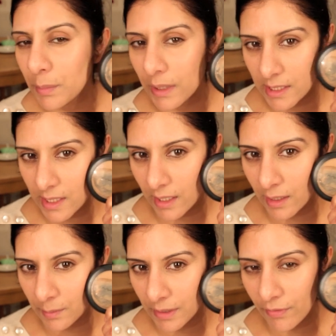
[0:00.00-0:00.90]
but
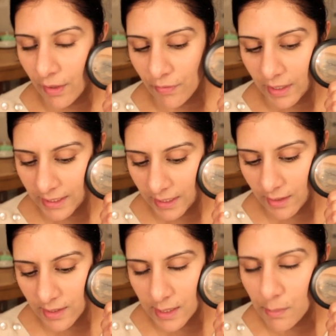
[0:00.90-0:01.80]
if I find the
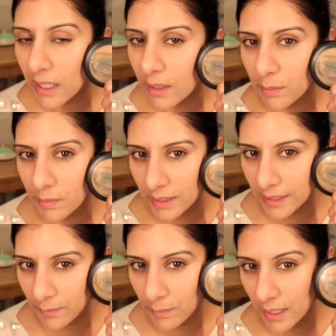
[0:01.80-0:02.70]
others make
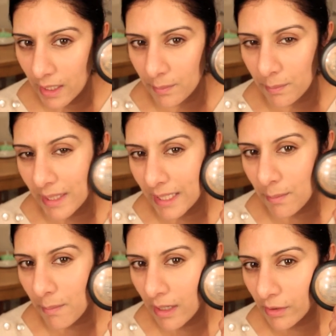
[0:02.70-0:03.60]

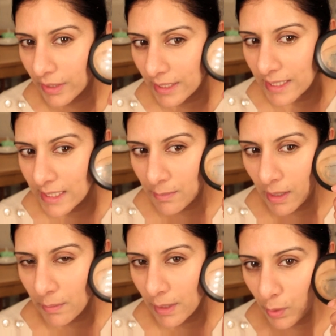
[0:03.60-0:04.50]
it melt, then this
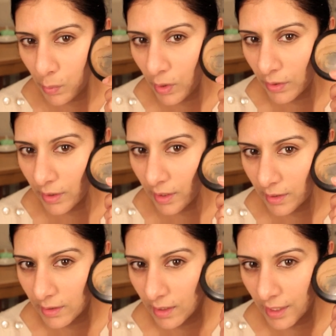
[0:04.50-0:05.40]
might be the one
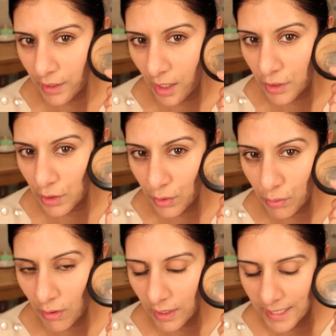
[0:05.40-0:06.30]
that I should
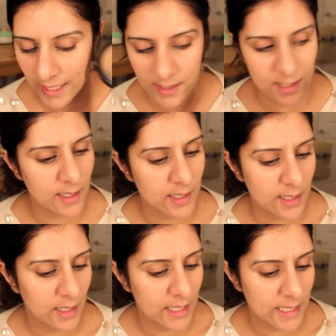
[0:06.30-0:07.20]
try next
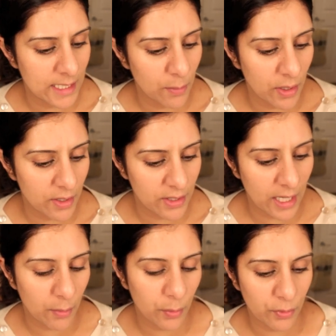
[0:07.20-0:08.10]
and see whether
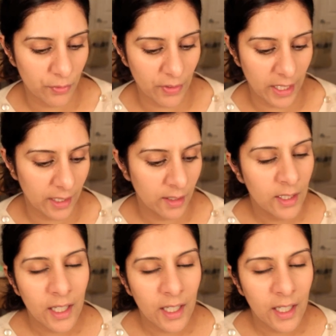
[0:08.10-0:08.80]
that will fare.